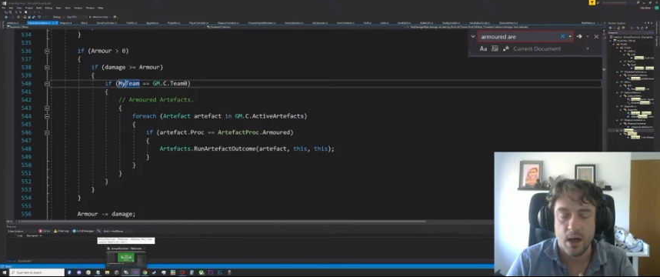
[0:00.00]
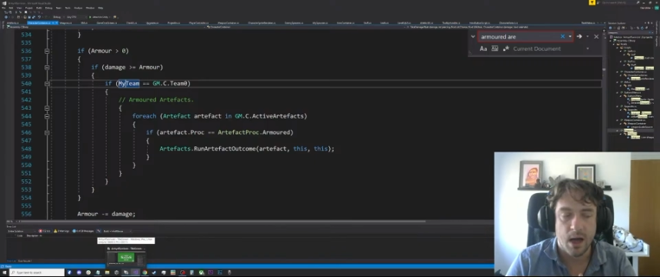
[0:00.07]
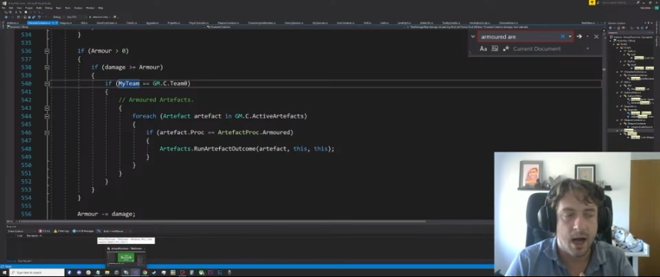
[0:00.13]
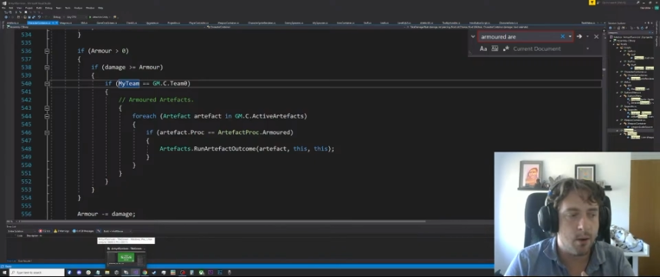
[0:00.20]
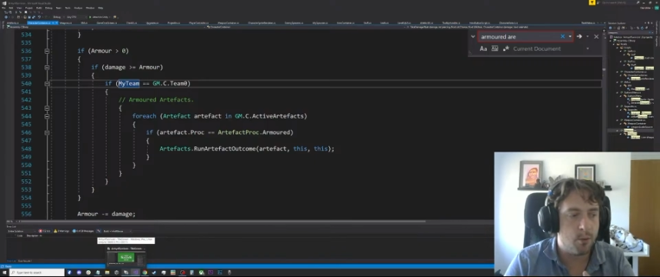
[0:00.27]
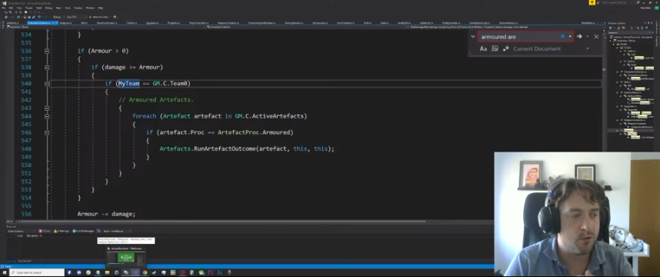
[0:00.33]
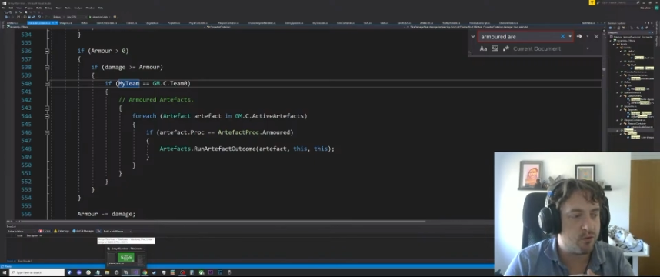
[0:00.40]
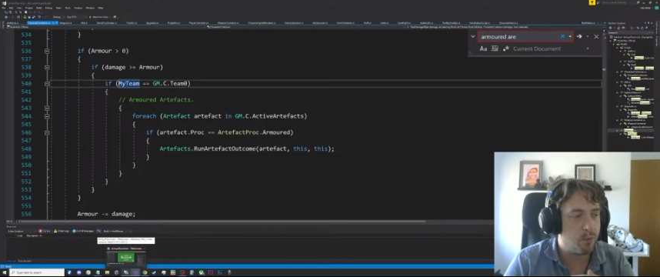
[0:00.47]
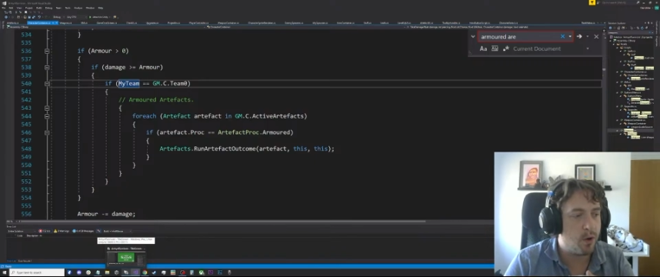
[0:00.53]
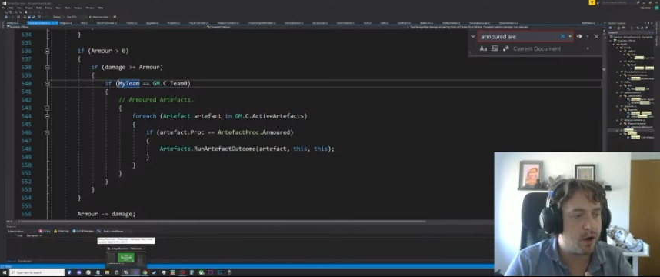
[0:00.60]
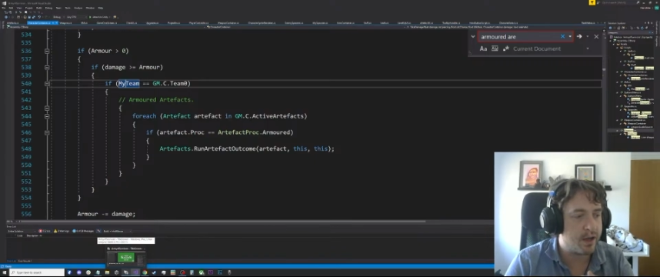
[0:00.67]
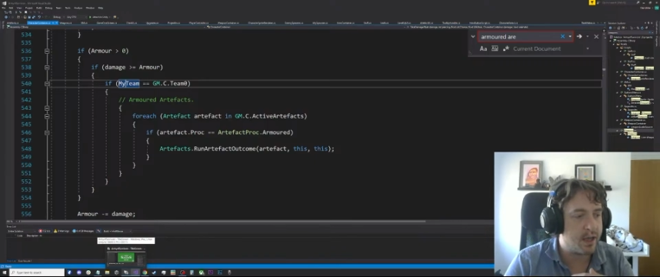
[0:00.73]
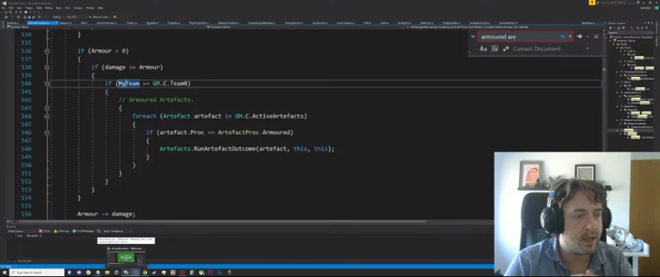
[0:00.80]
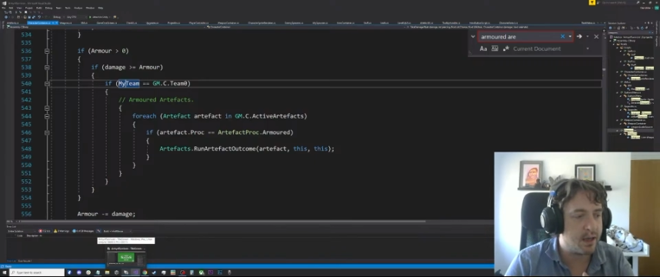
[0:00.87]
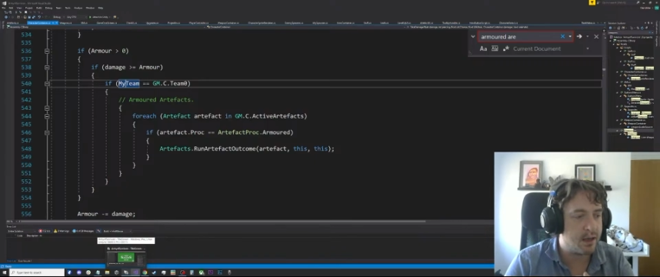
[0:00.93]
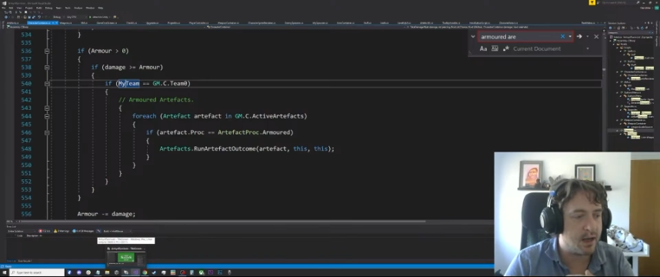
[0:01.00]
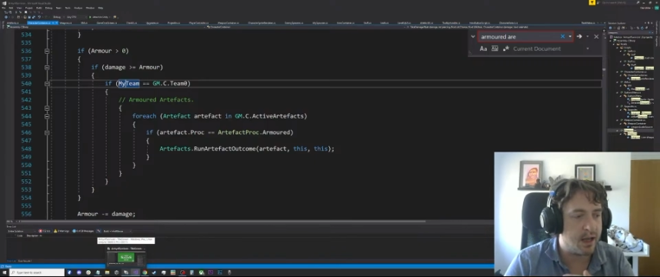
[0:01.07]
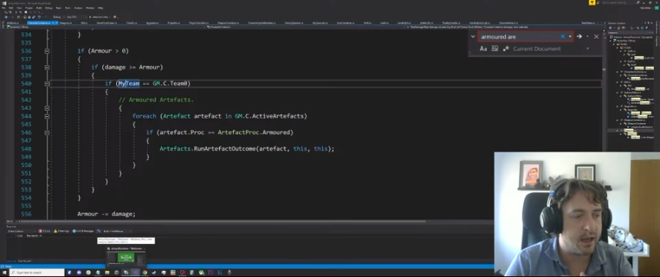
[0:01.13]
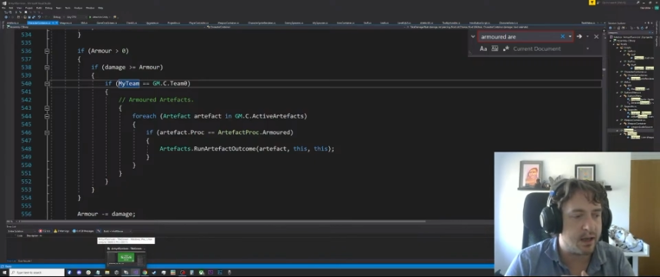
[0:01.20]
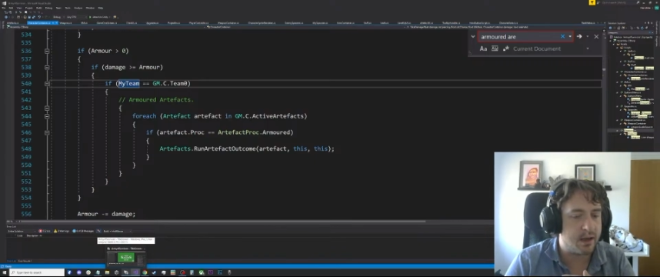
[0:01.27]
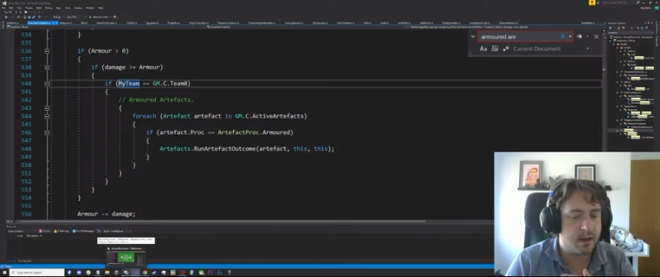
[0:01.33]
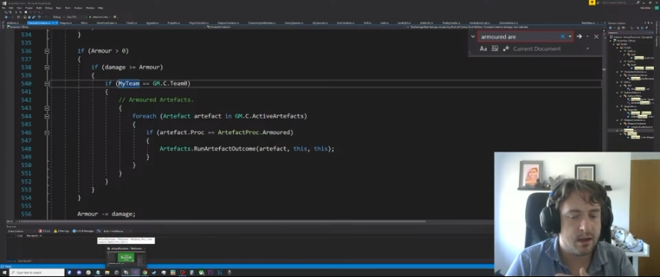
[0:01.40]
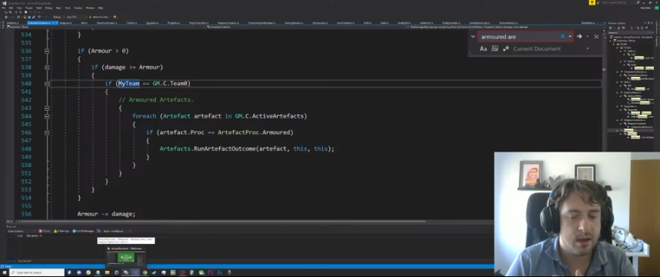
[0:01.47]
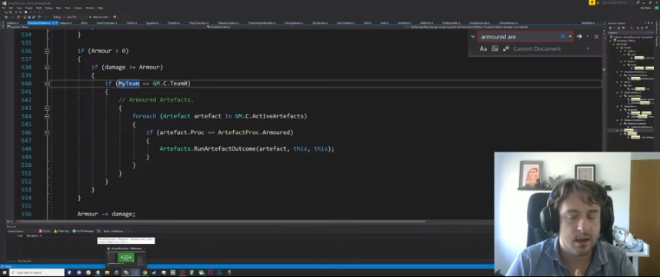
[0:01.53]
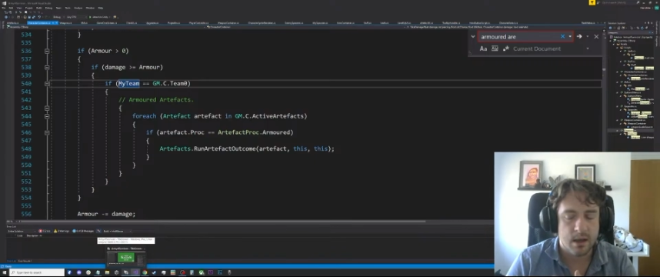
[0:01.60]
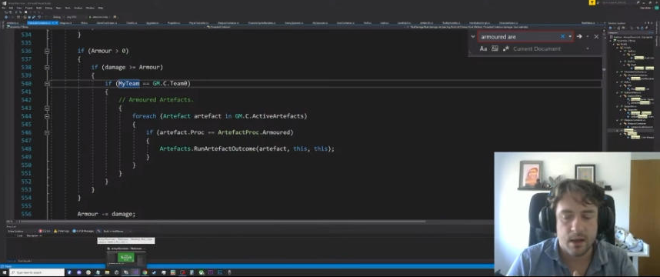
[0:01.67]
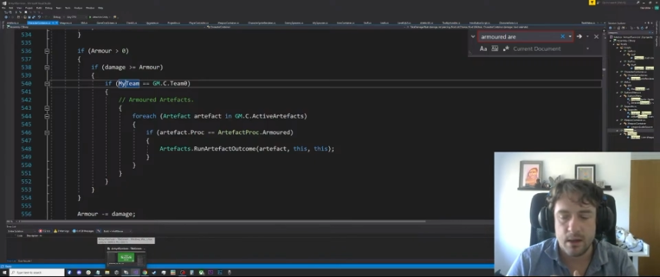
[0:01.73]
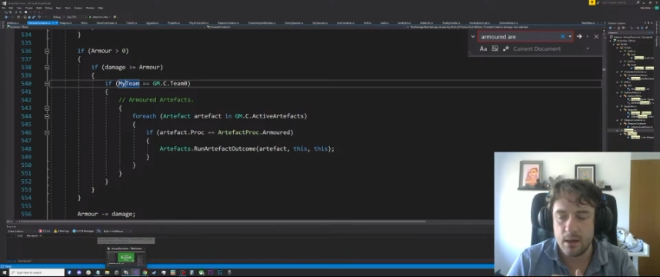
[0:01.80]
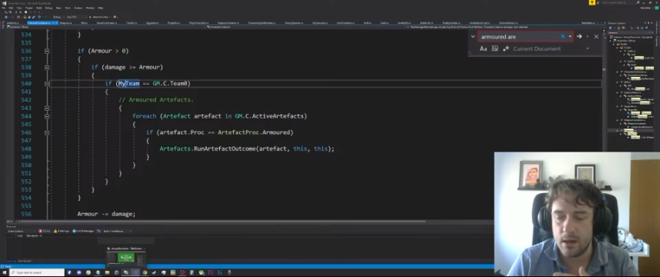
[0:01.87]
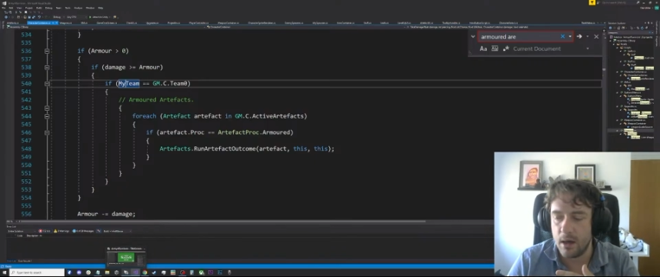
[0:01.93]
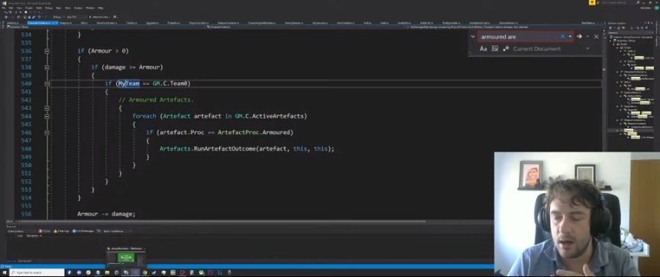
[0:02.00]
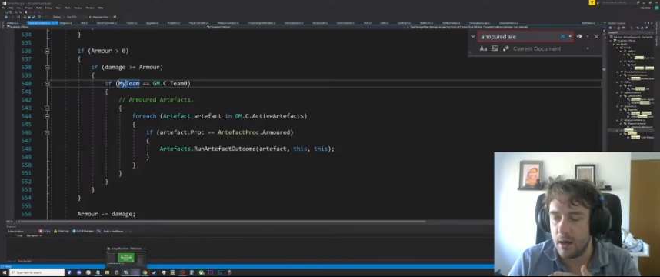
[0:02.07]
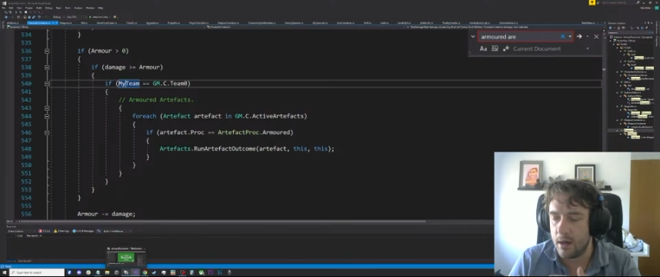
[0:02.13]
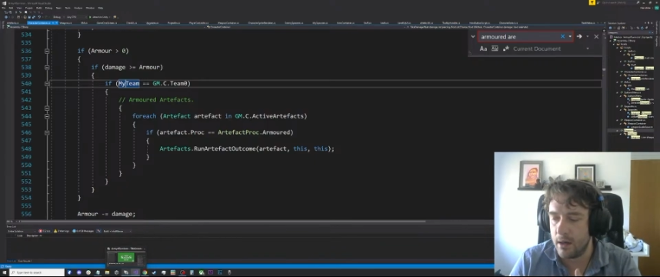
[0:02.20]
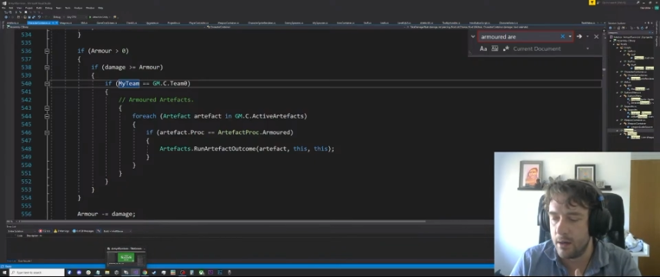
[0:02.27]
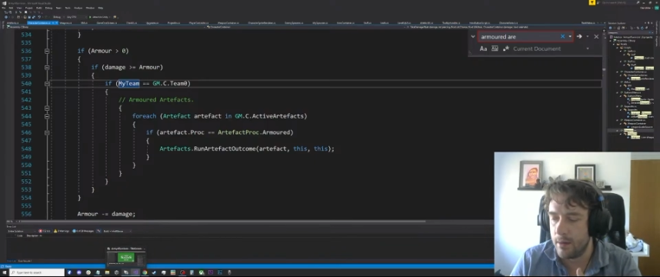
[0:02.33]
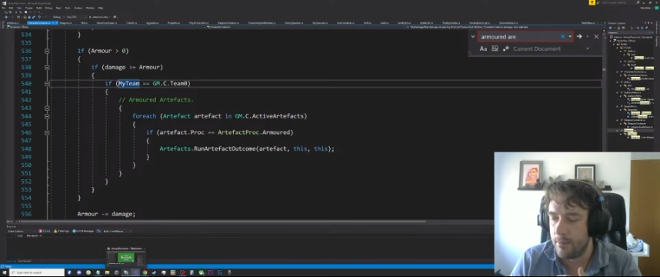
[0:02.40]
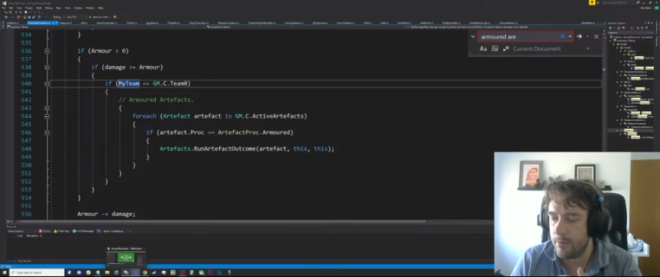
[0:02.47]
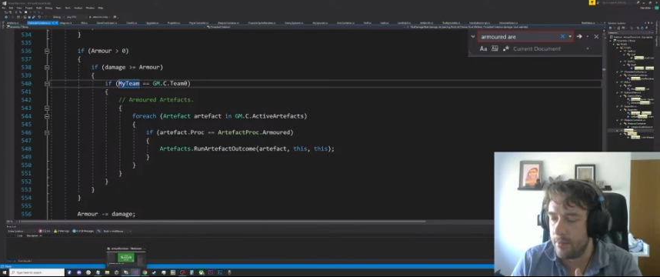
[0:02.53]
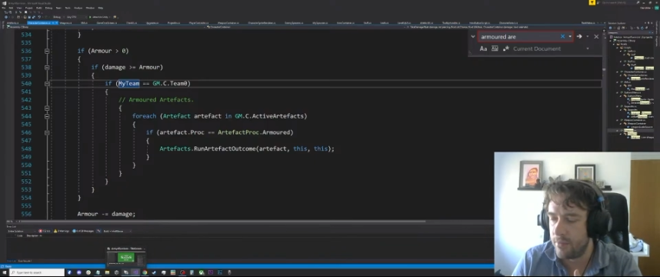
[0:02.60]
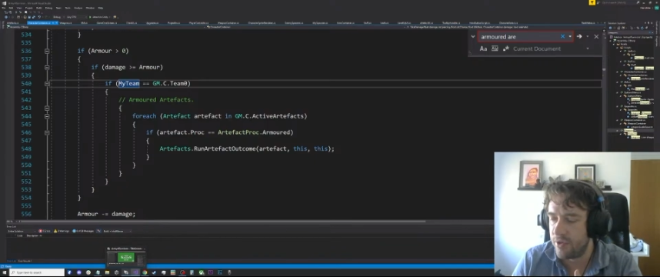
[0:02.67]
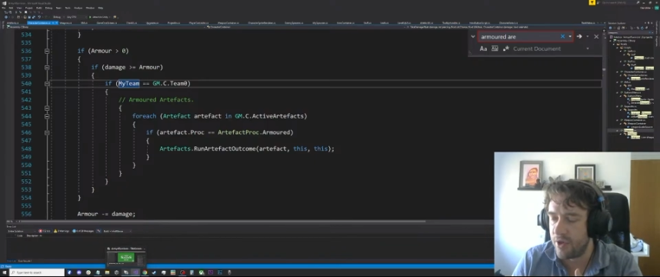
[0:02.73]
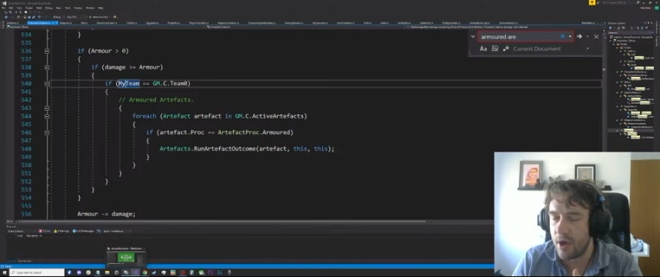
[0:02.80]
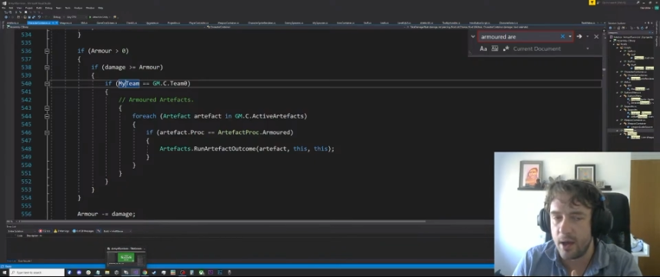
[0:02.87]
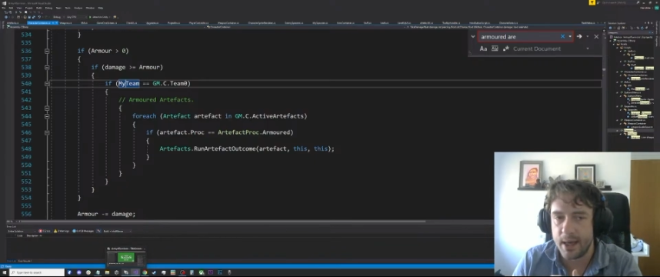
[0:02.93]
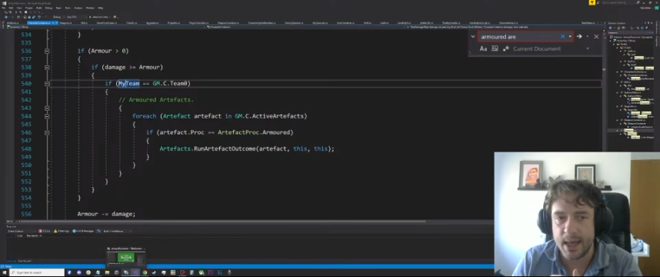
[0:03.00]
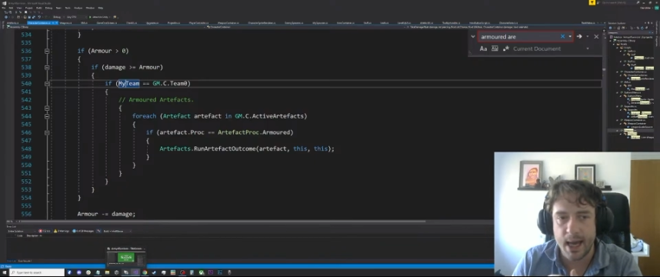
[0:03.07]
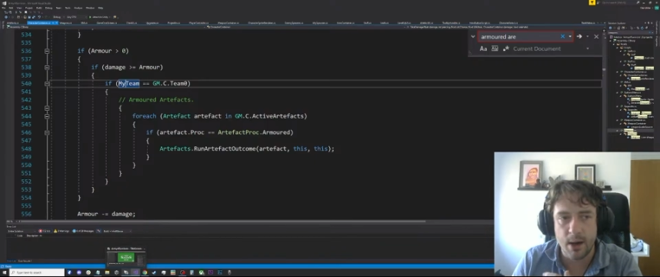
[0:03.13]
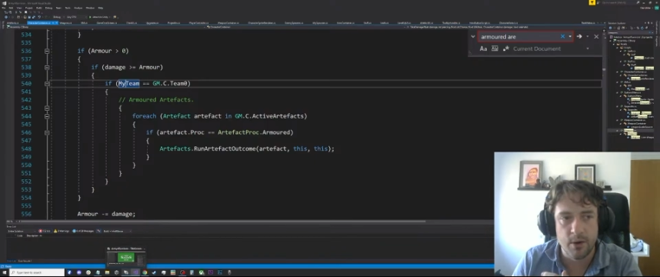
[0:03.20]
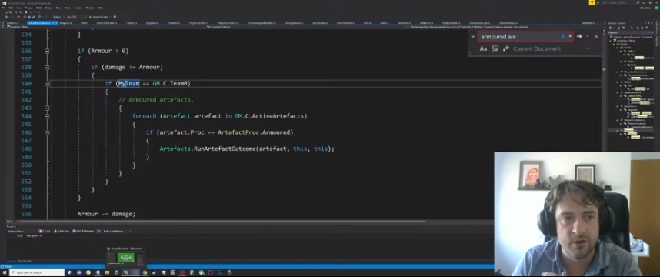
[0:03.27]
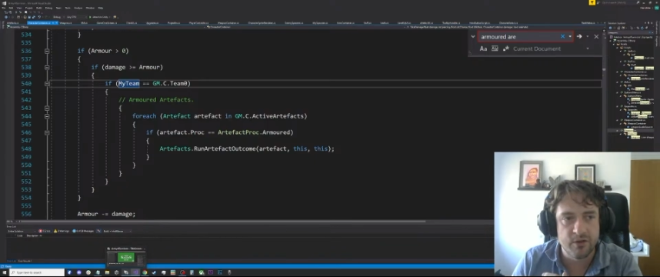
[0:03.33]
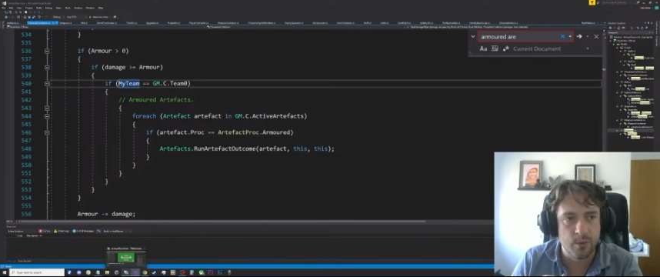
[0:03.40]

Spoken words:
I was working like 30 hours